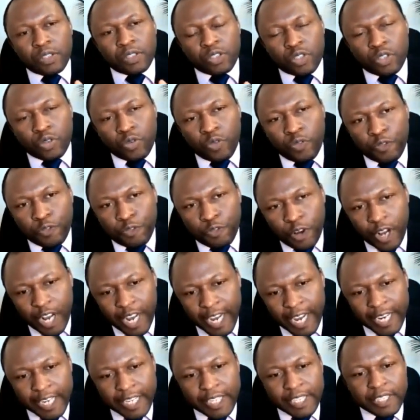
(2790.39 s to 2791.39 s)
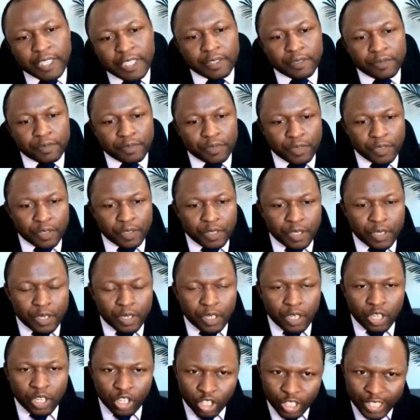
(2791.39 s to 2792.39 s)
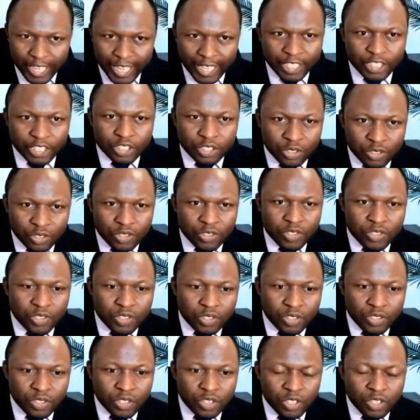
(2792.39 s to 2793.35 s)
to find connections